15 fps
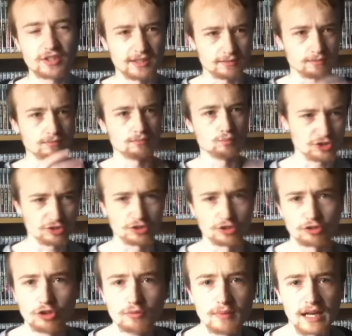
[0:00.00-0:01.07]
like there's just the
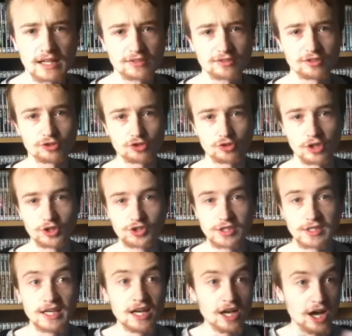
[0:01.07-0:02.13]
two Masters
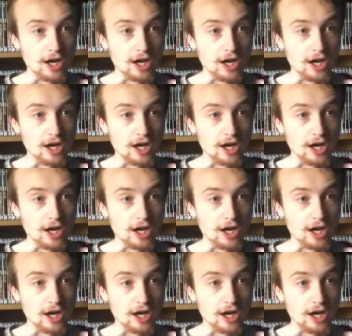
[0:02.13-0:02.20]
trilogy.